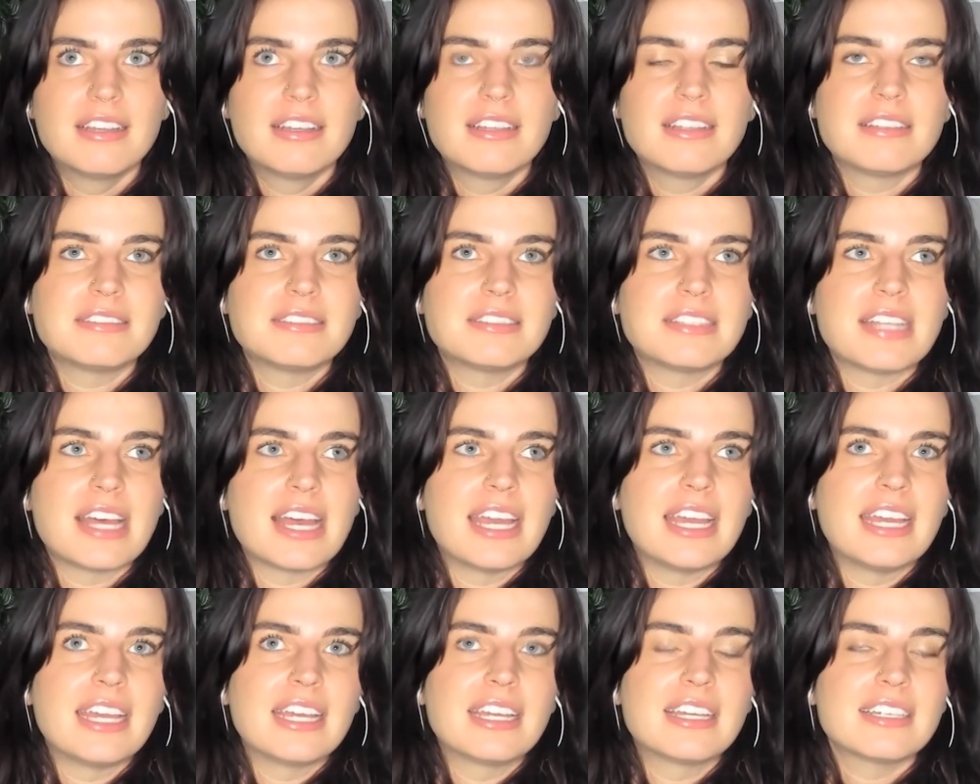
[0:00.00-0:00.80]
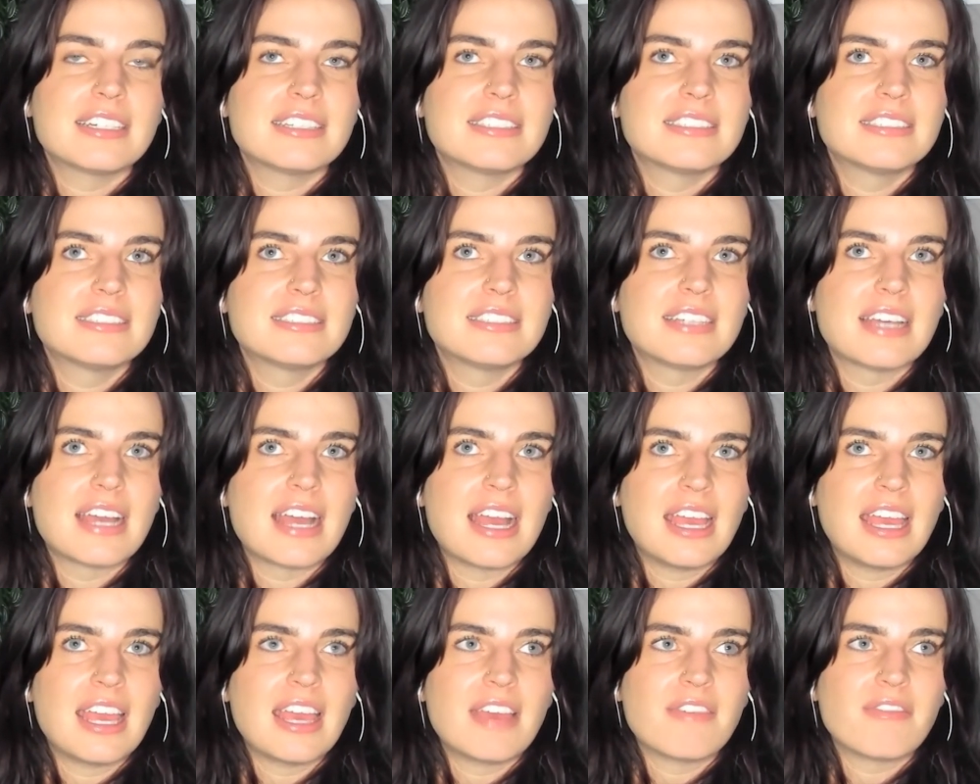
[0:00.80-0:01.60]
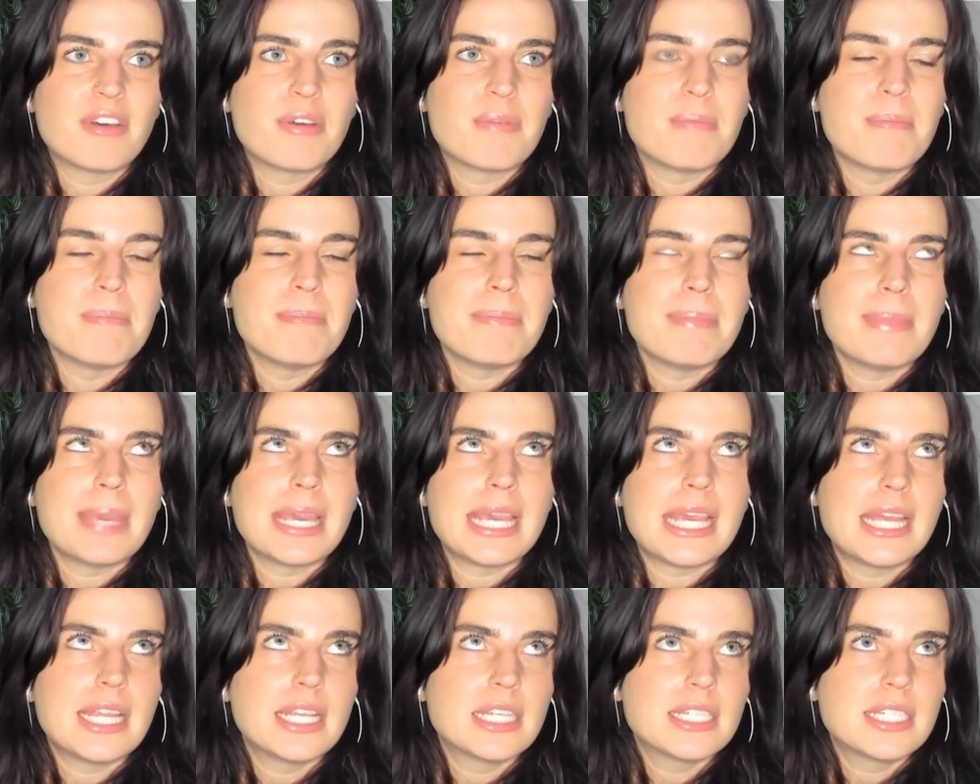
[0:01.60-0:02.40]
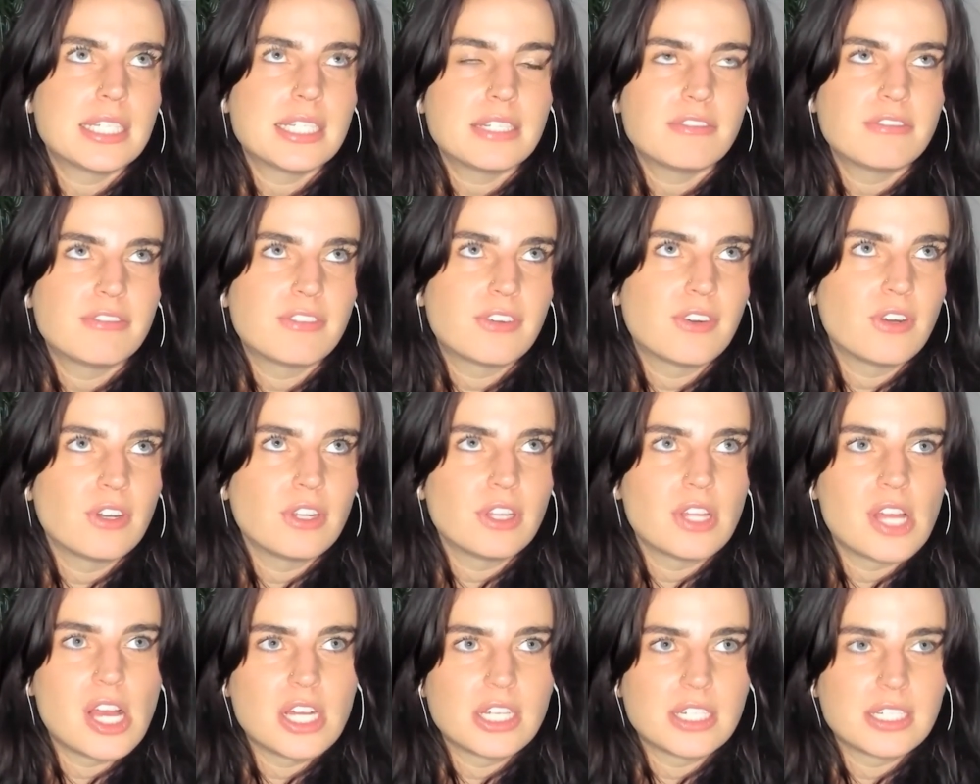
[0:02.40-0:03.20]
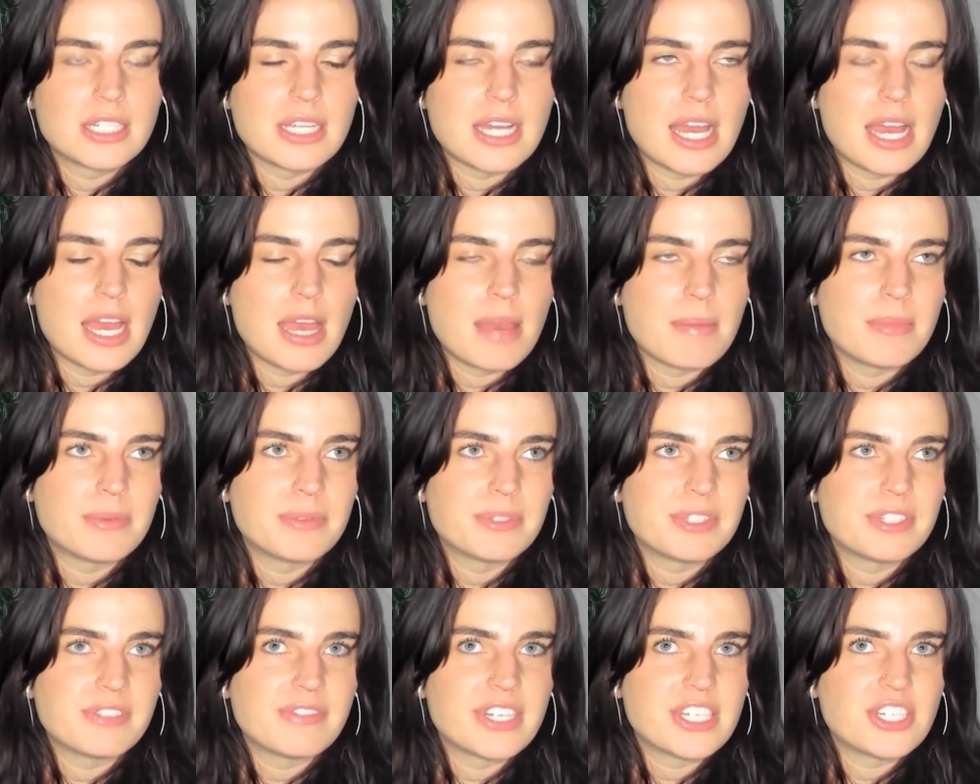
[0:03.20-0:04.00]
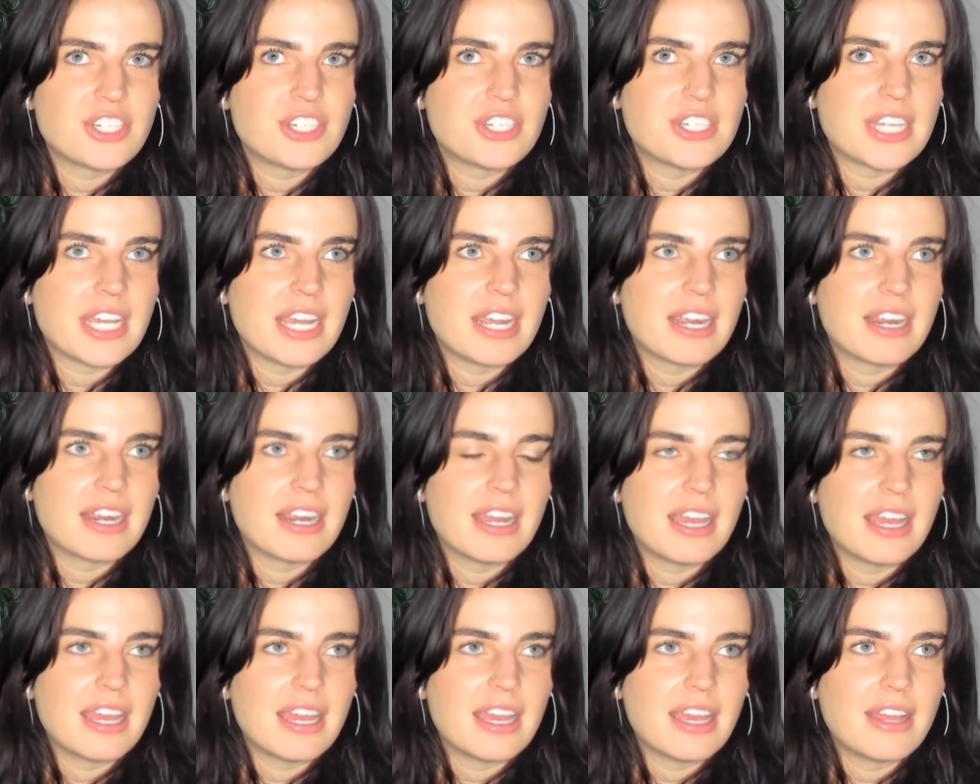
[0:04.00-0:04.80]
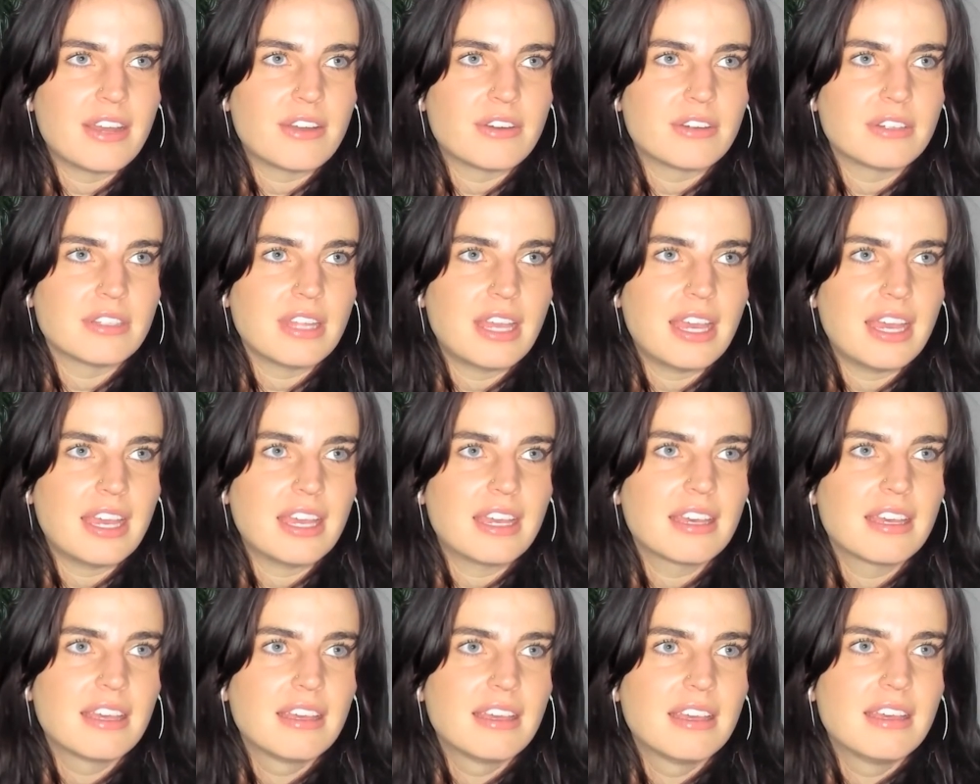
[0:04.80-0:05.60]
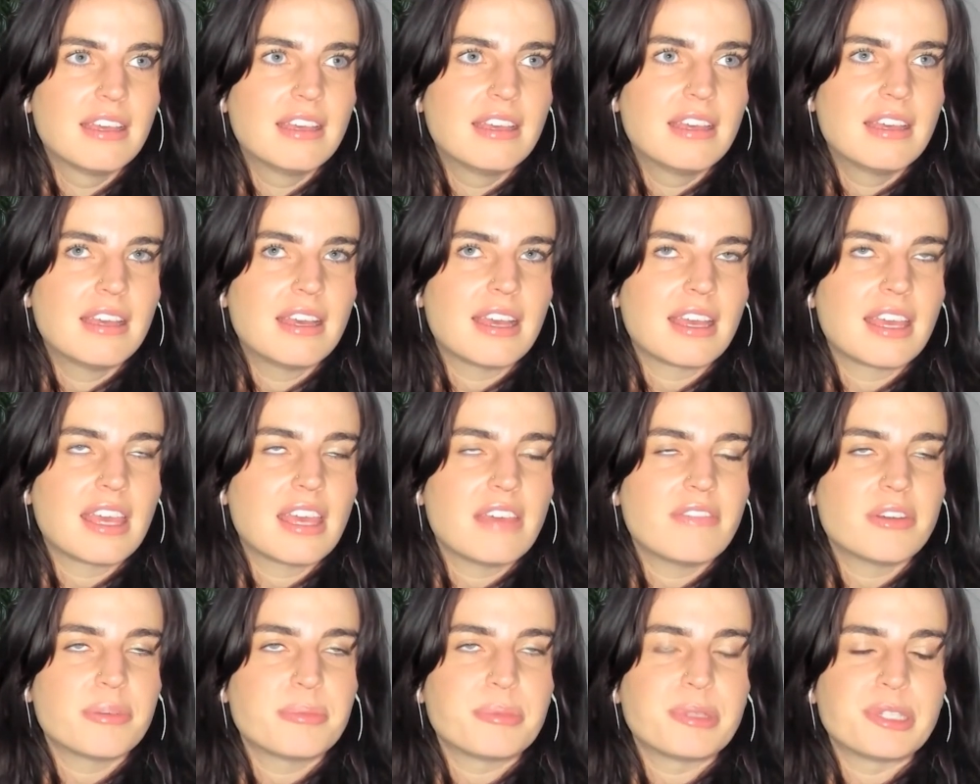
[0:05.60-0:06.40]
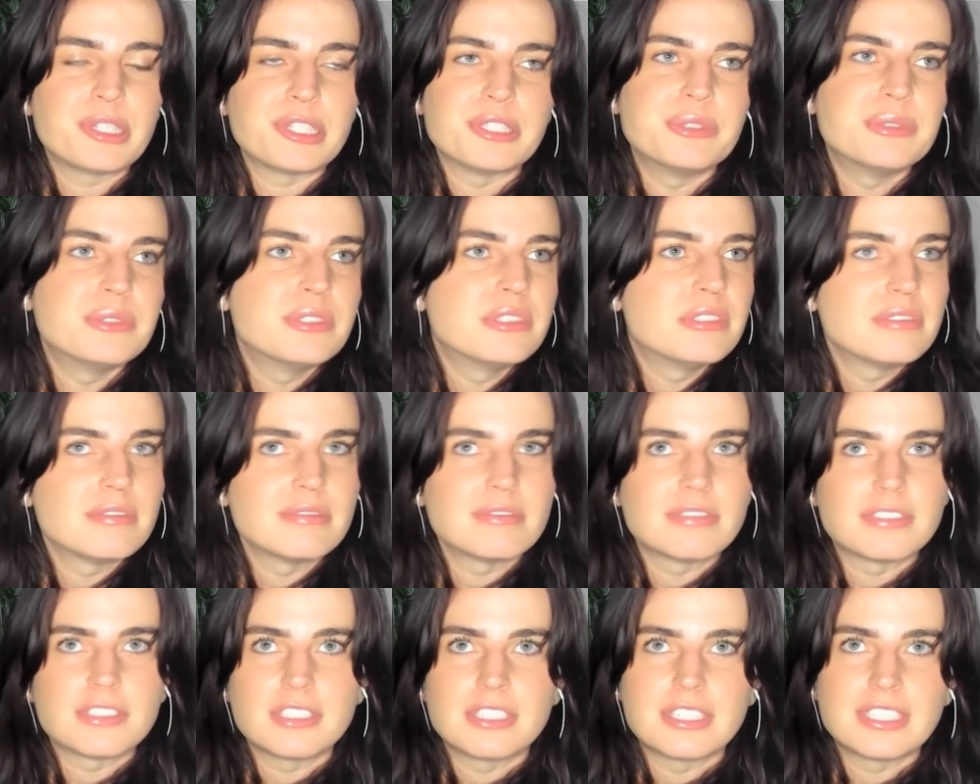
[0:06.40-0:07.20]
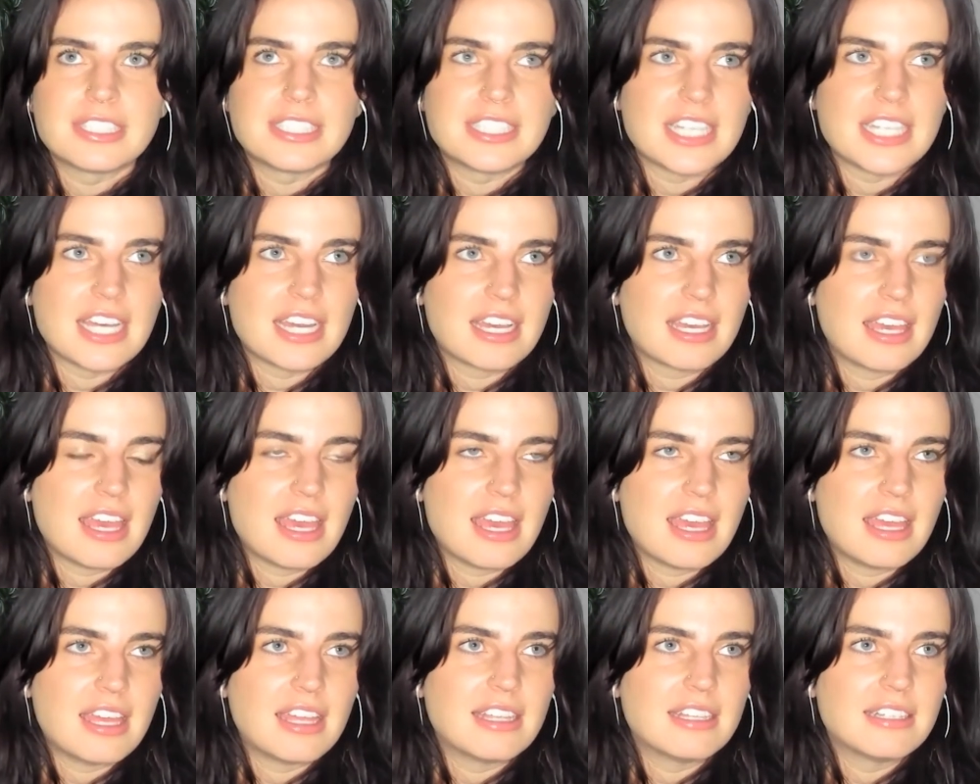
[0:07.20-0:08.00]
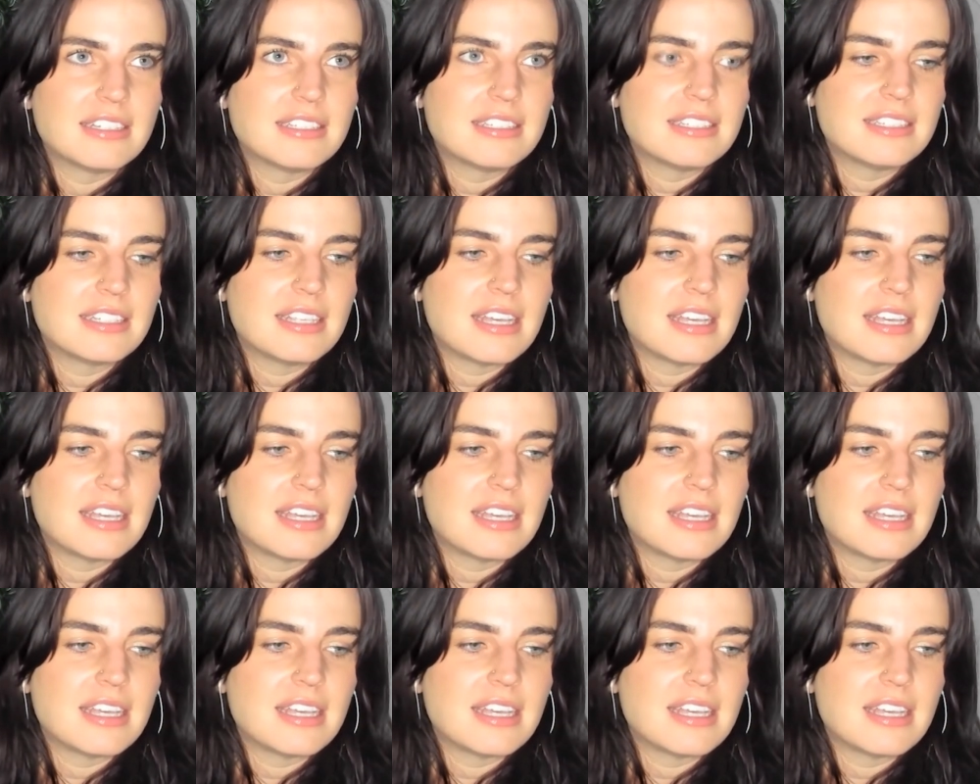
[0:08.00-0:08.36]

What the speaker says: Like I gave up meat for a long time and was vegetarian, or like I gave up gluten for a second.